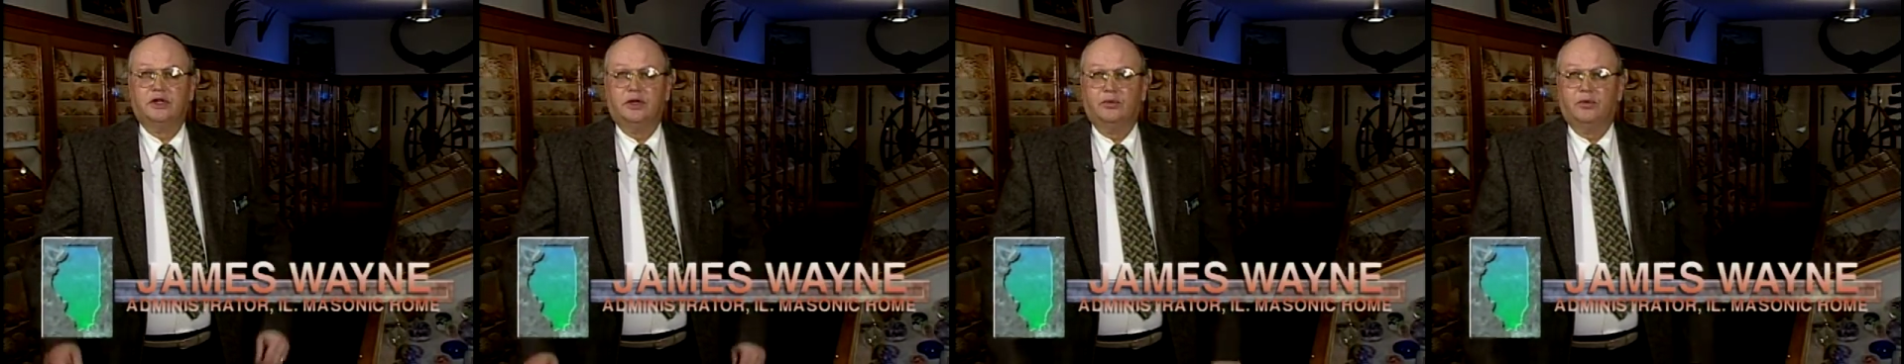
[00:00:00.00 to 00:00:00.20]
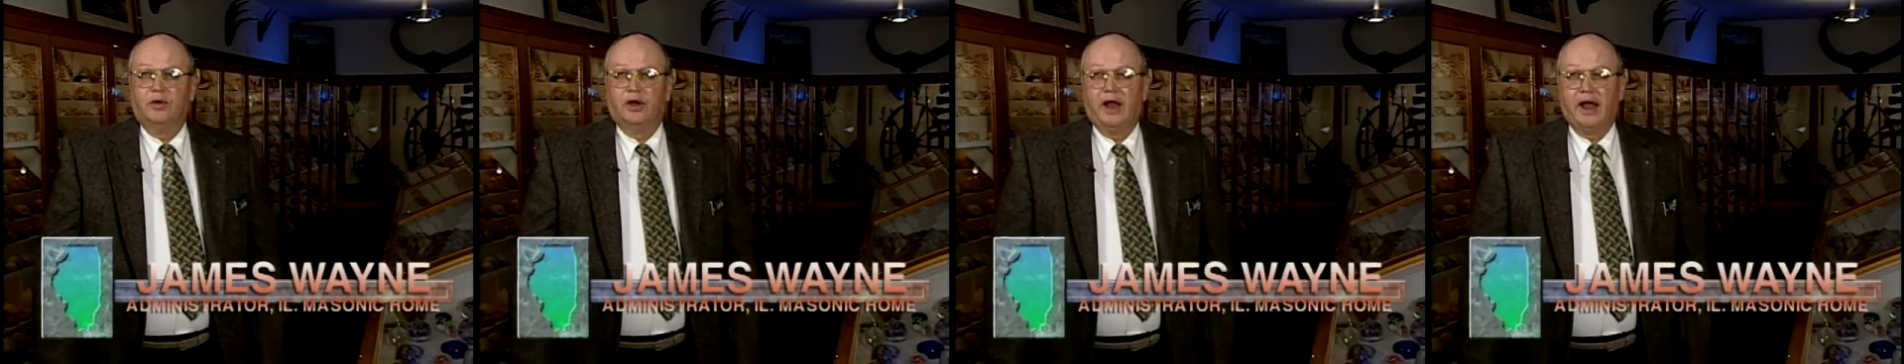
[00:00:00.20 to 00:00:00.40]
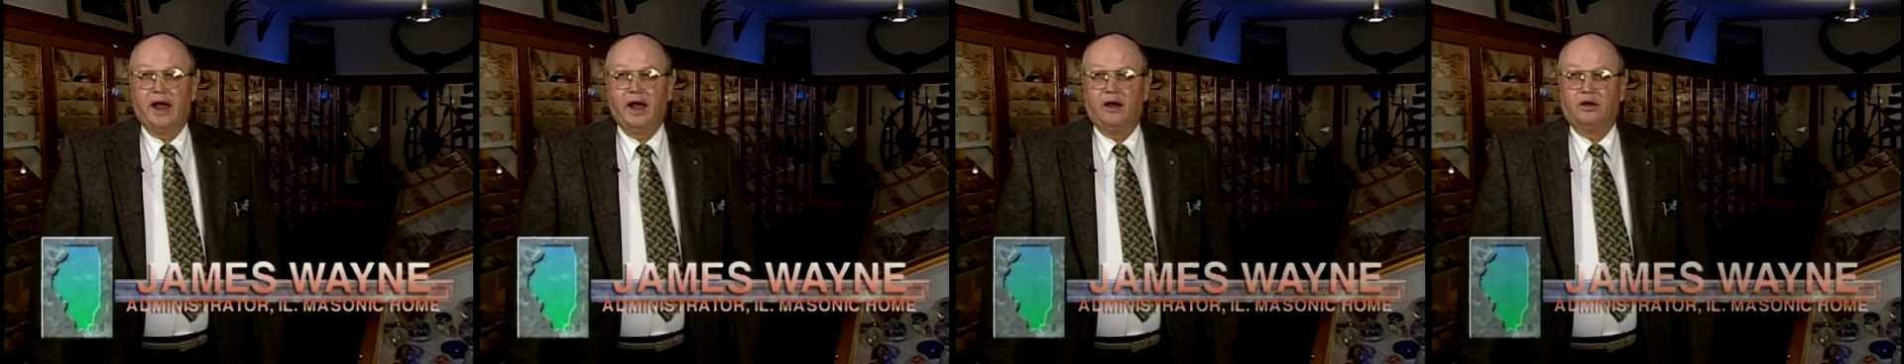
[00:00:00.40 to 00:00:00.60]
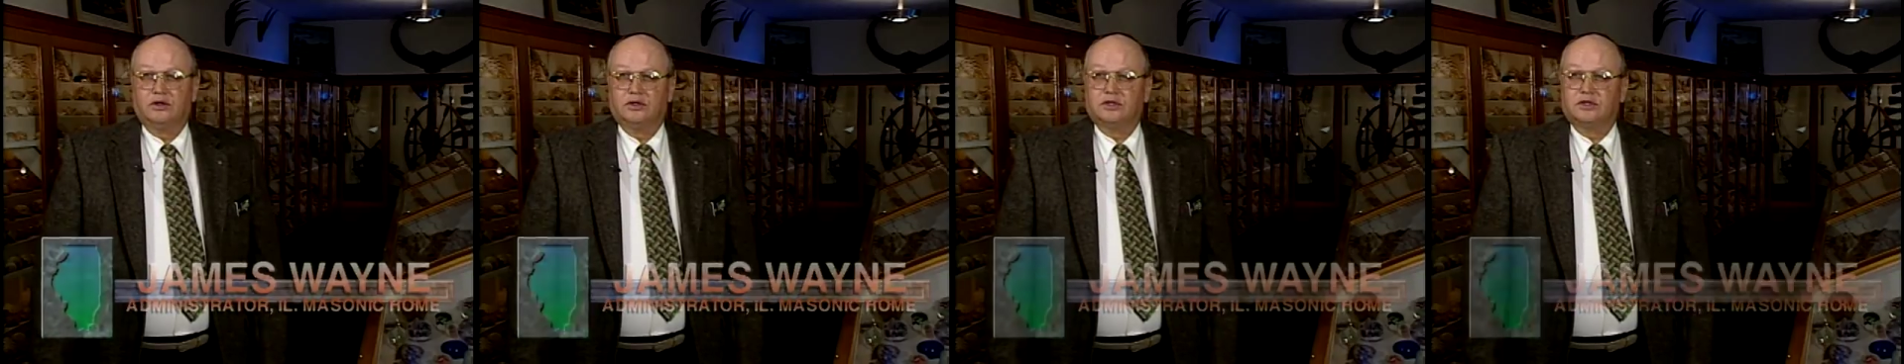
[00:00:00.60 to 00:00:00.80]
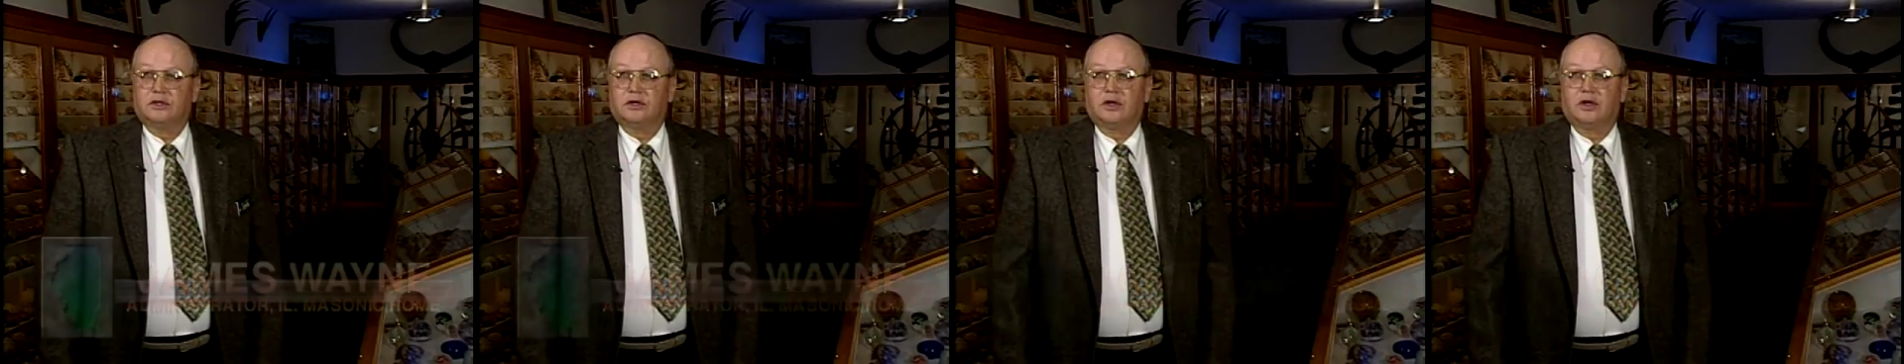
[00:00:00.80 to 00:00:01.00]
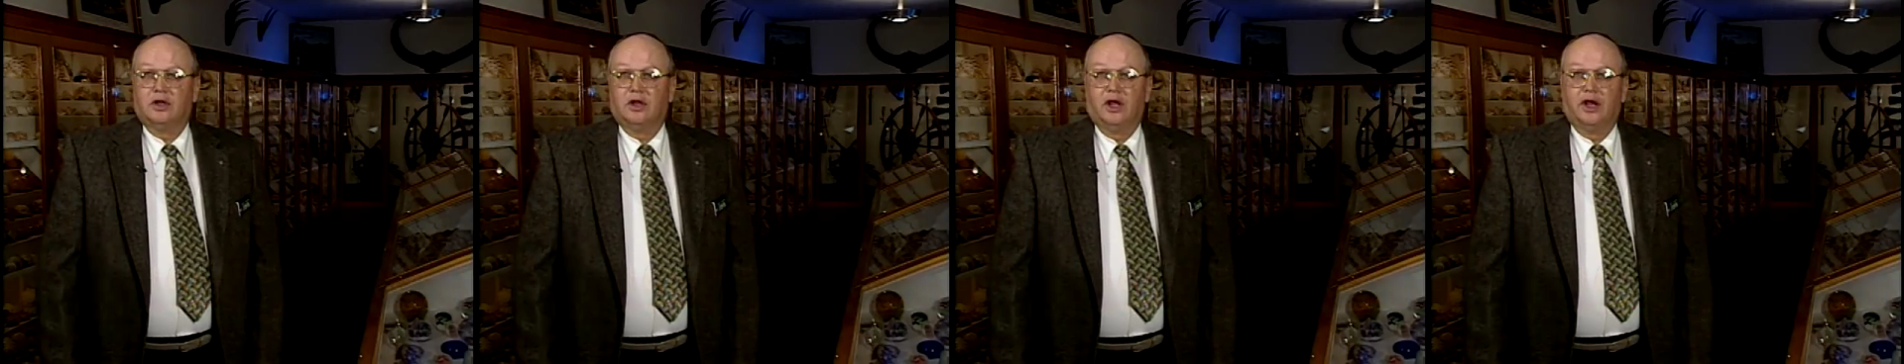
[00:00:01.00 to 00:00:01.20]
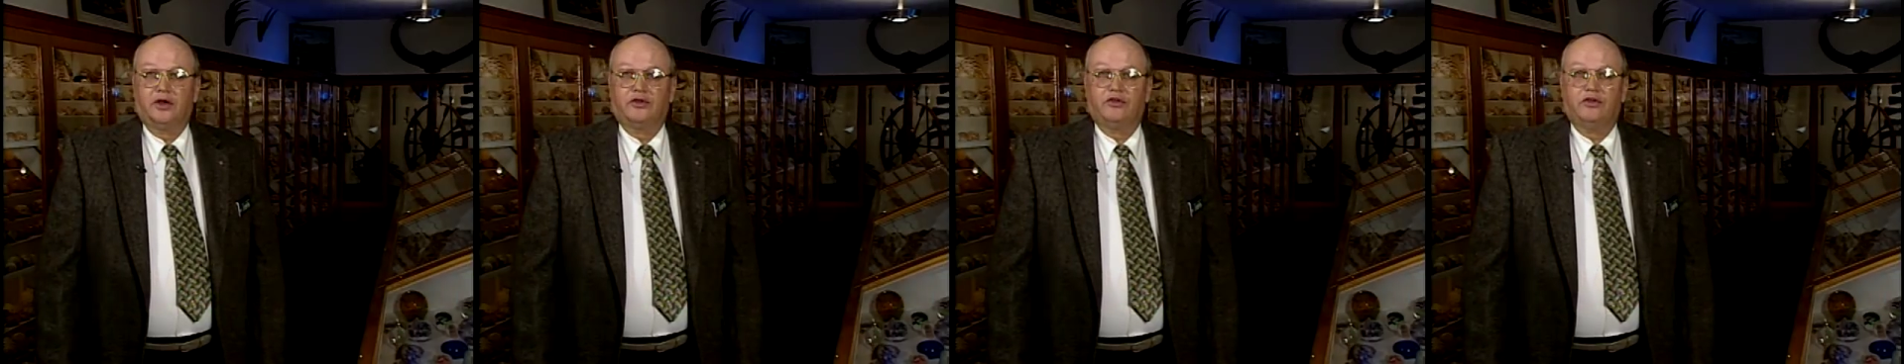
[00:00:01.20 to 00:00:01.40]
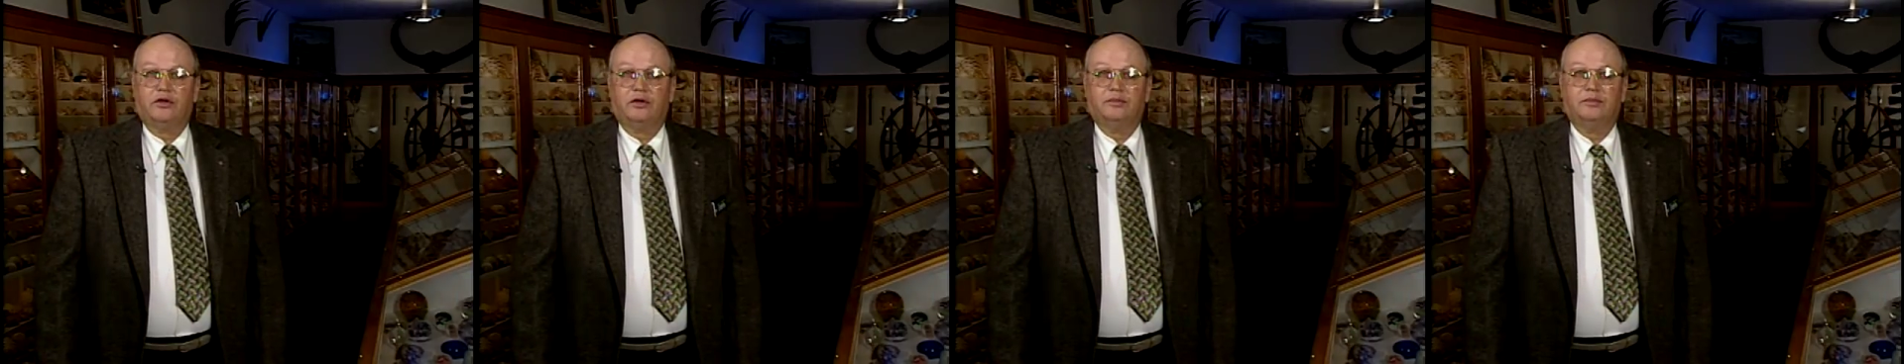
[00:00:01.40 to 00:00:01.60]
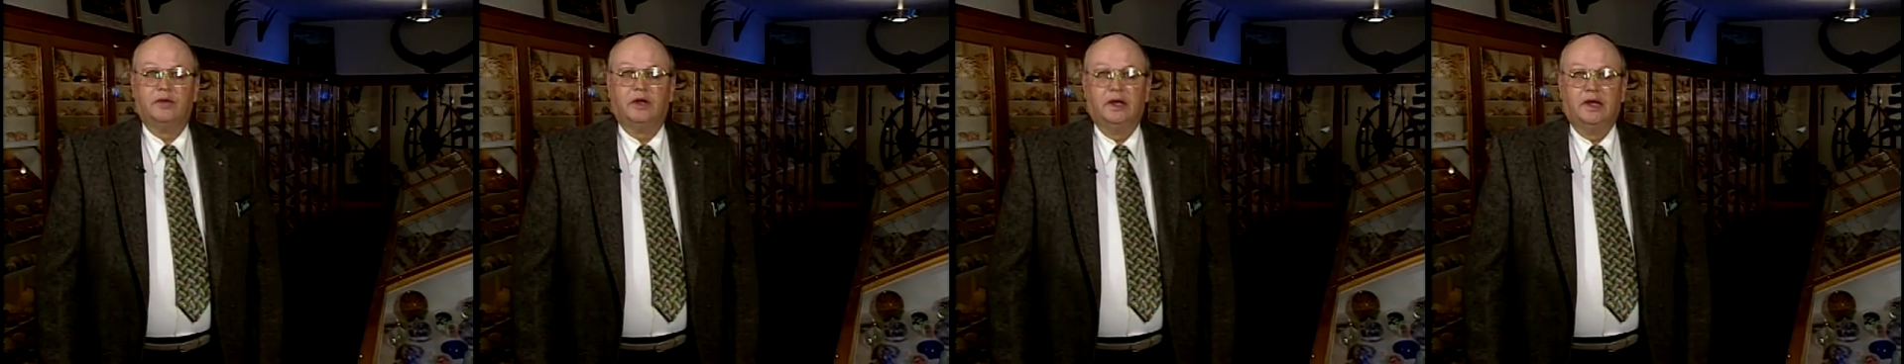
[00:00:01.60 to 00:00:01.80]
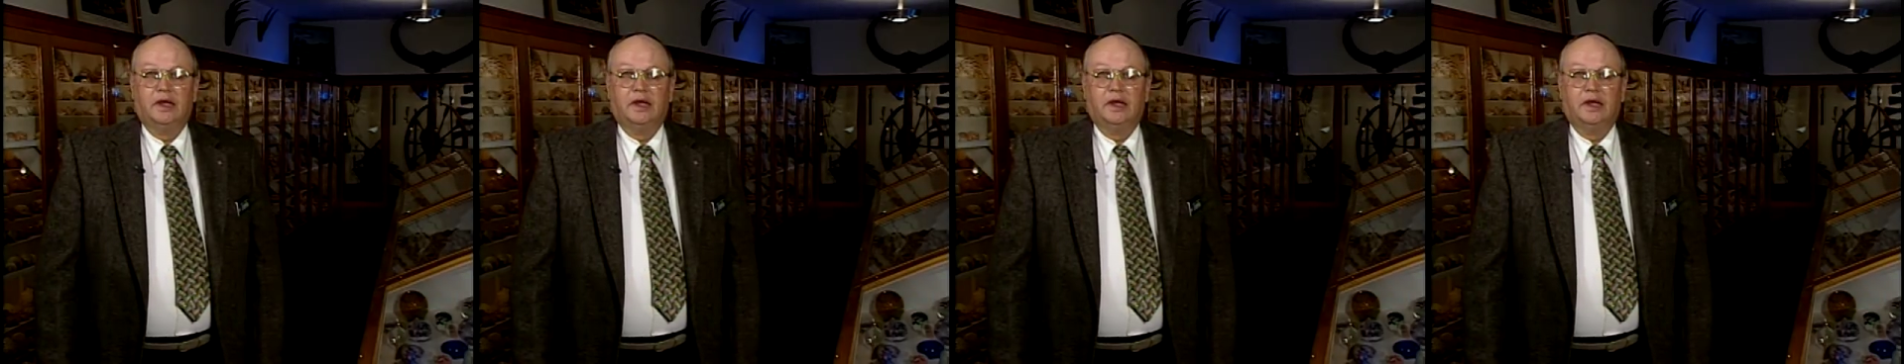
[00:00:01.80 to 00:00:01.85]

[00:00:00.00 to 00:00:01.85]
that would house the collection